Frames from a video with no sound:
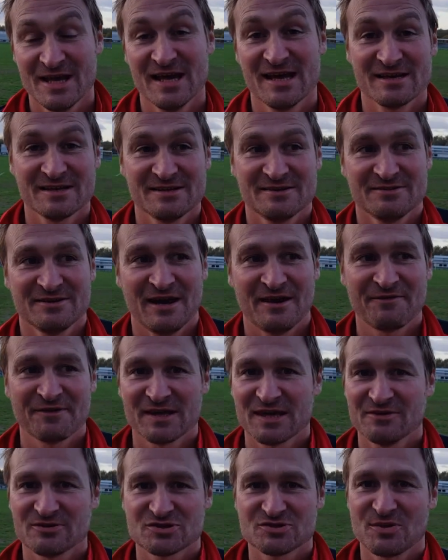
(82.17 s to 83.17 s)
Yeah, I
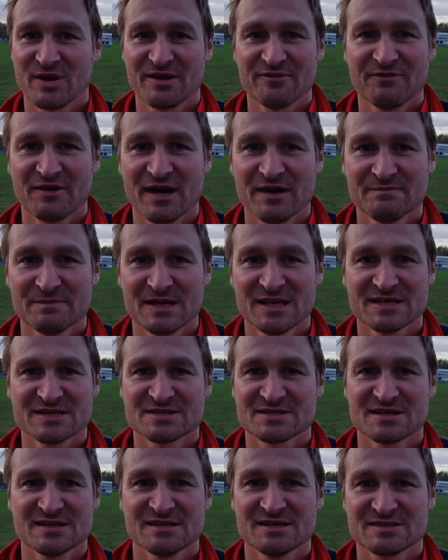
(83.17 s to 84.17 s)
think it was 25
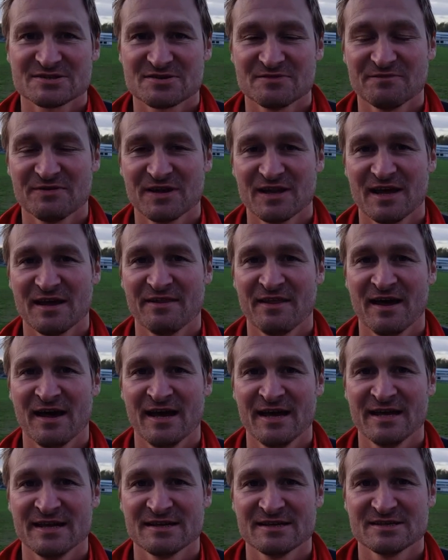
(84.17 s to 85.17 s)
minutes, something like
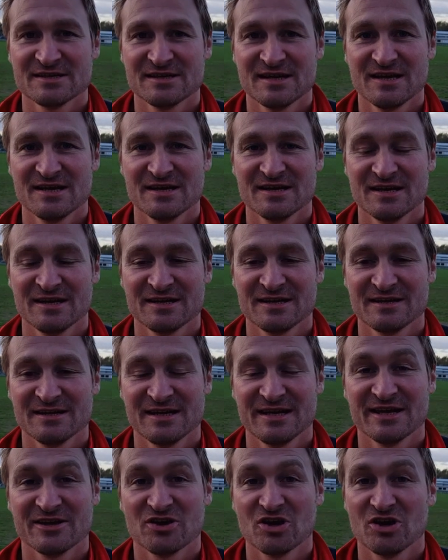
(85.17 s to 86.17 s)
that, in,
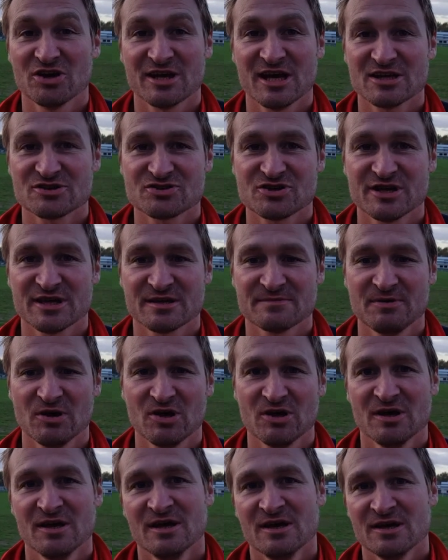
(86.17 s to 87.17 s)
and he got an hat-trick.
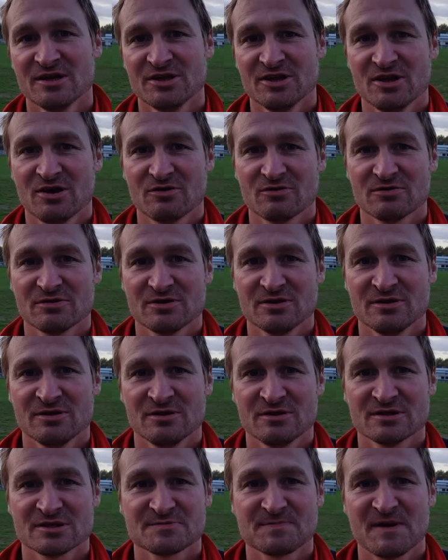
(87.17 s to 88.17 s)
But, you know,
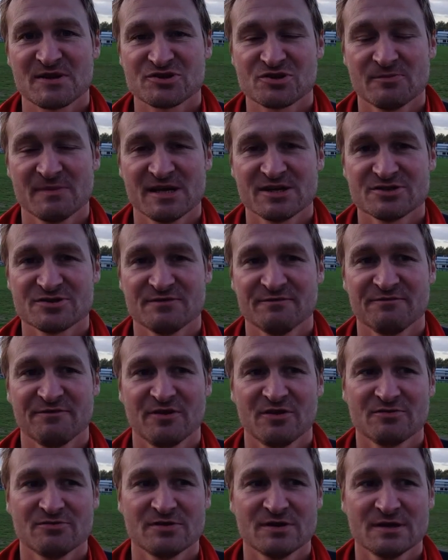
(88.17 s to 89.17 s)
a special mention
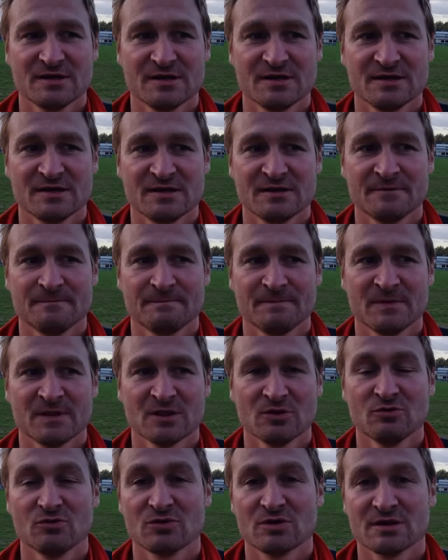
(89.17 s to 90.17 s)
for
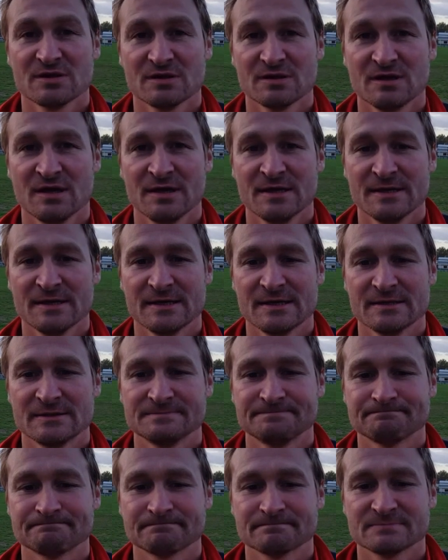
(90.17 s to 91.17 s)

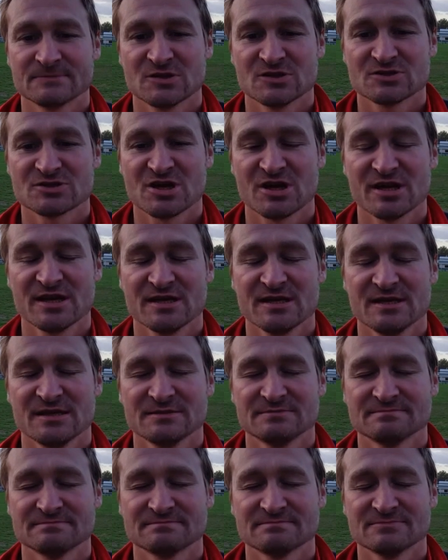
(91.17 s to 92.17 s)

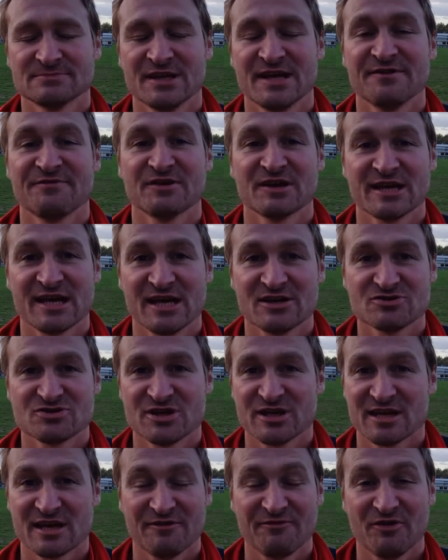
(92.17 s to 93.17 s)
Nathan
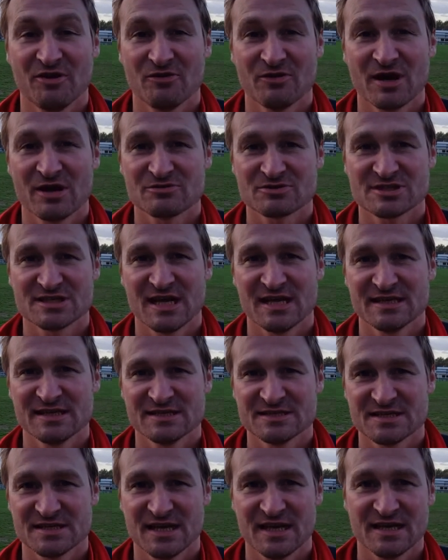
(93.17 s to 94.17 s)
Kendrick. I thought were
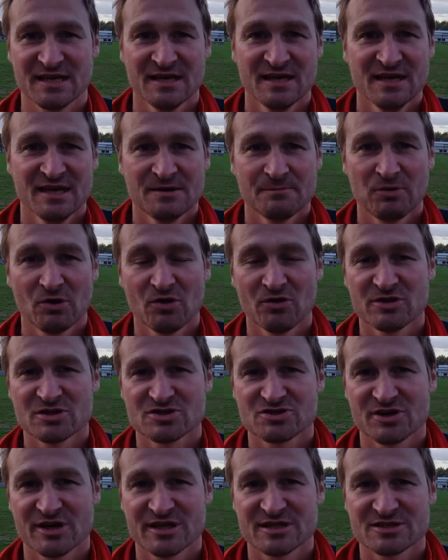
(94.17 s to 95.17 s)
outstanding today, pulled the
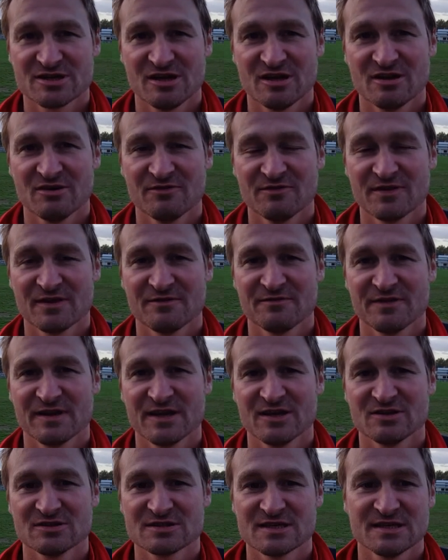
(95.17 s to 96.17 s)
strings all over the
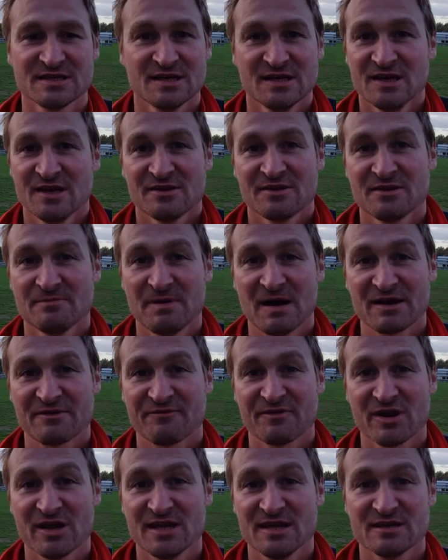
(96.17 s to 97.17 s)
field, and the back
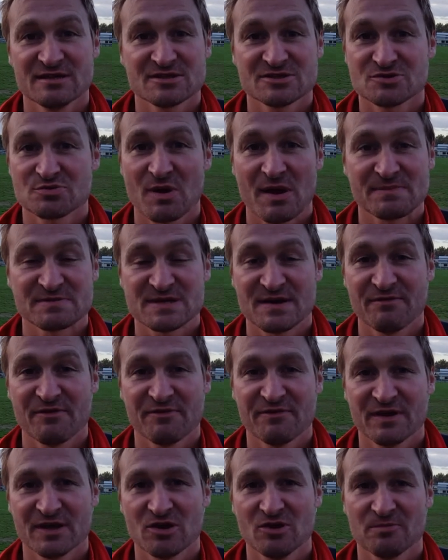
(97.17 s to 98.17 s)
three swept
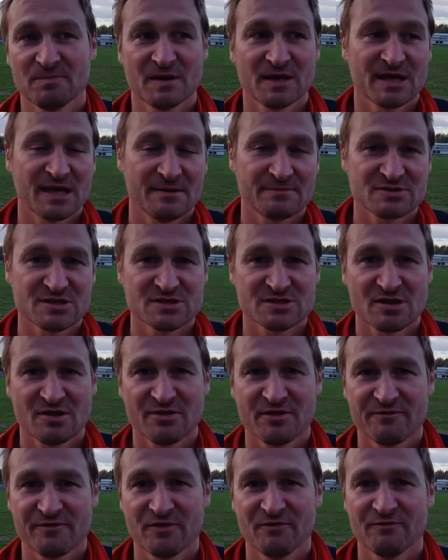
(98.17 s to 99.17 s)
everything up and kept us
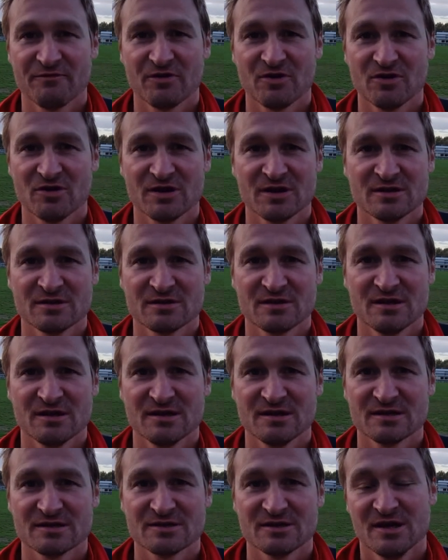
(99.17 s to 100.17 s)
on the front foot.
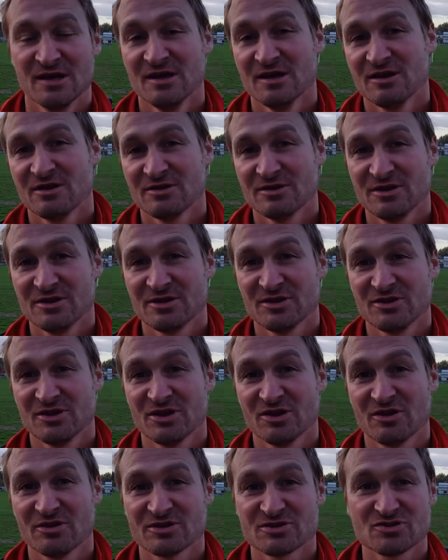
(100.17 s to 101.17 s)
And
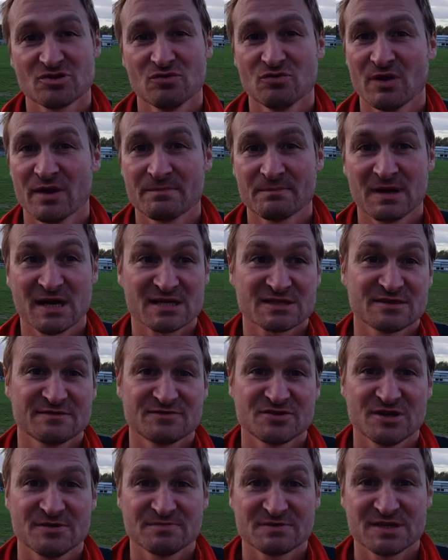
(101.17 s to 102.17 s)
you know, the two wing backs
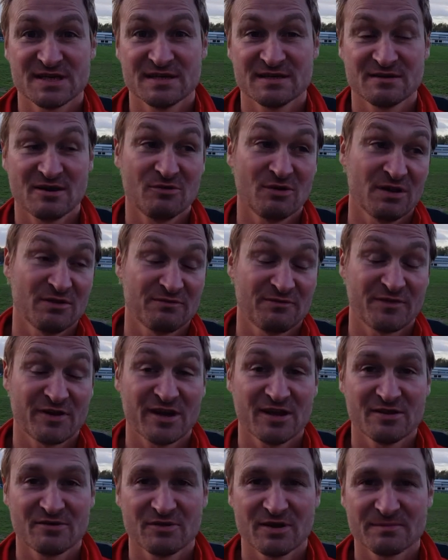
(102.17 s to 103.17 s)
have chipped in, well,
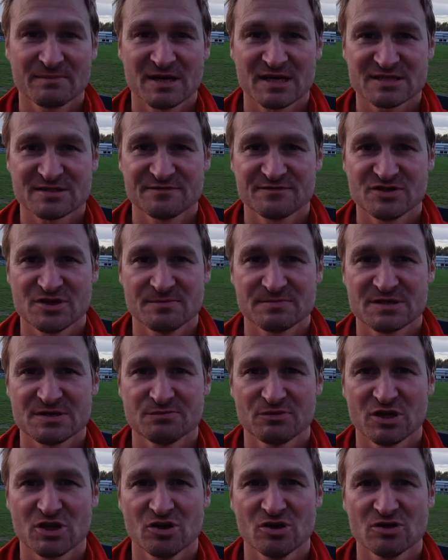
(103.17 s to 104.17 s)
three of the wing backs have chipped
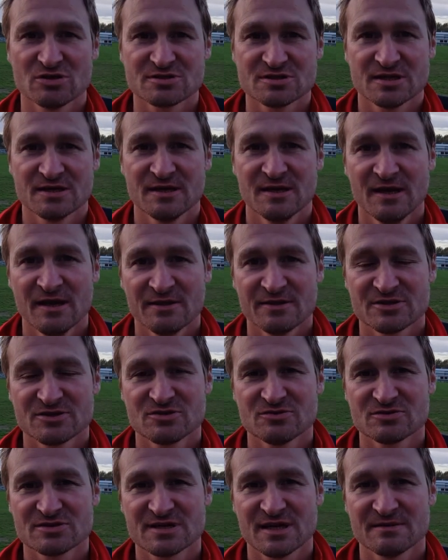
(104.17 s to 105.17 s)
in with goals, and the
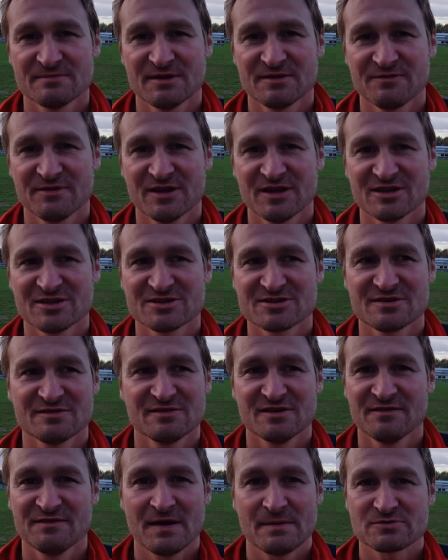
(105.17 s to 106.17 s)
two centre midfielders
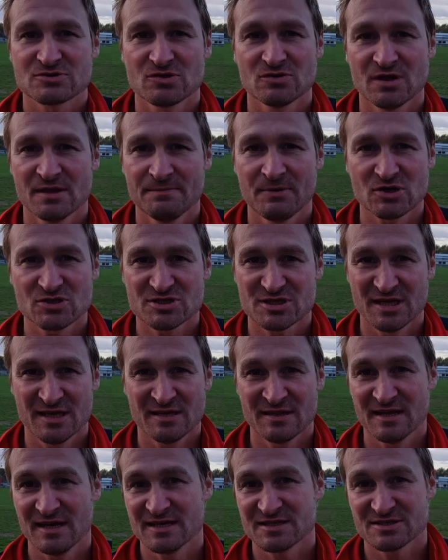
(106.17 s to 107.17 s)
have absolutely bossed it
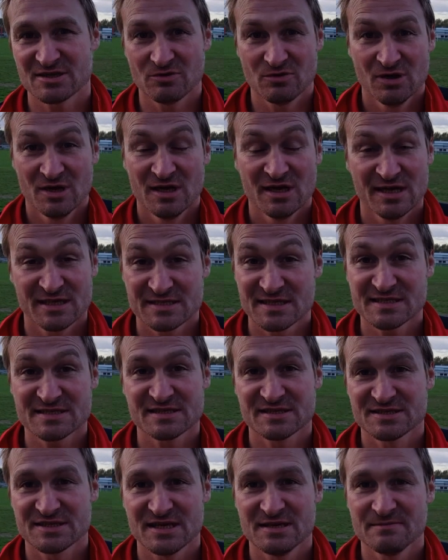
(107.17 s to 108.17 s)
in there. So it
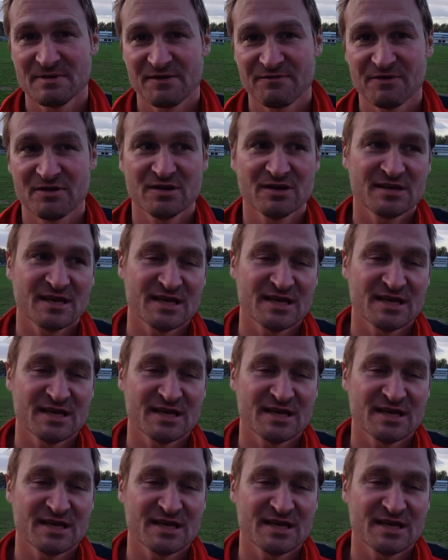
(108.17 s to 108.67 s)
is a team effort.